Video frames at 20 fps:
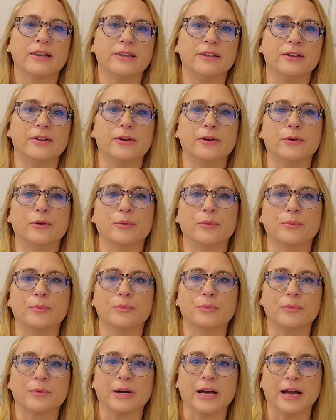
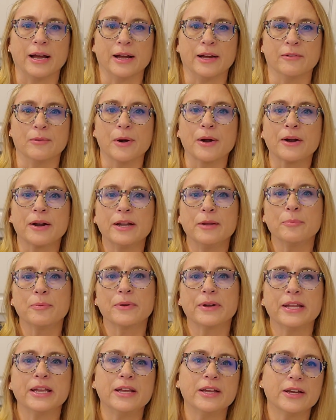I'm already
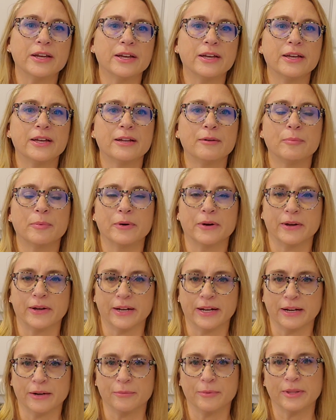pretty good,
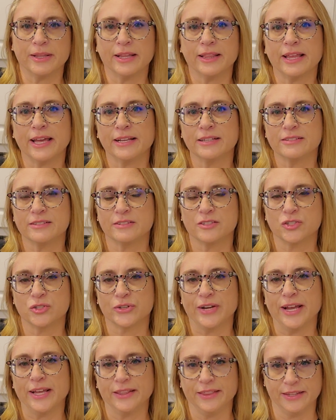but I'd really like to
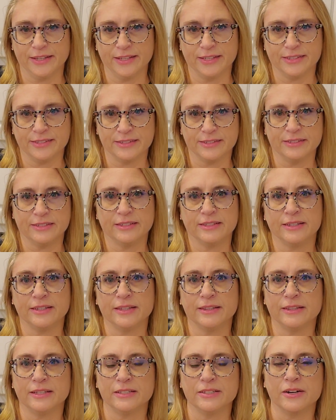strengthen
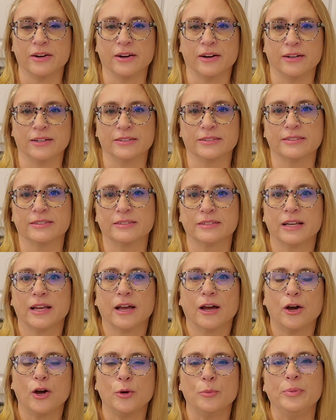the dog's
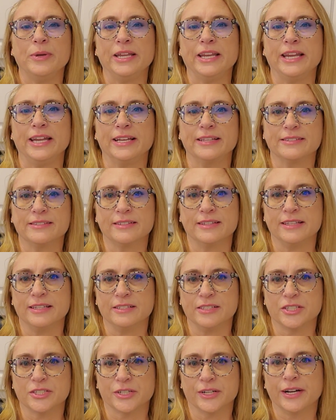obedience in
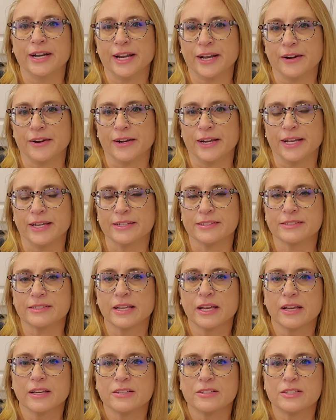these certain areas.
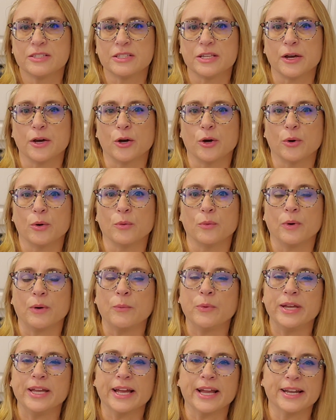So
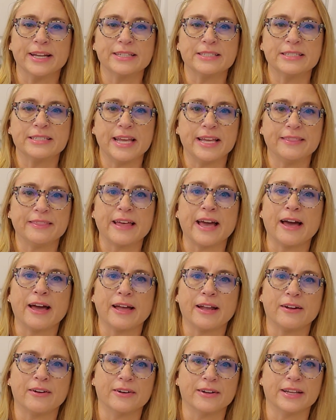we kind of take
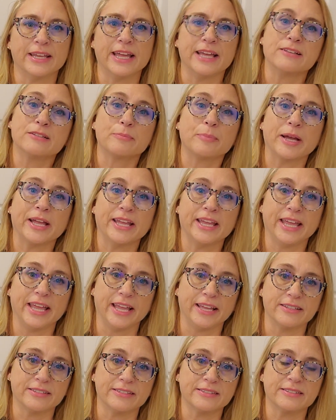that on case by
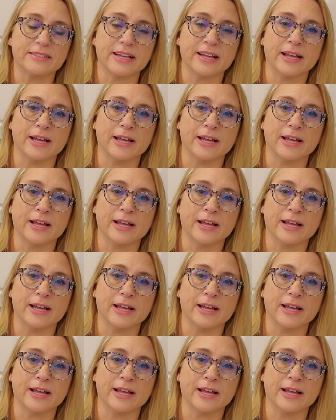case.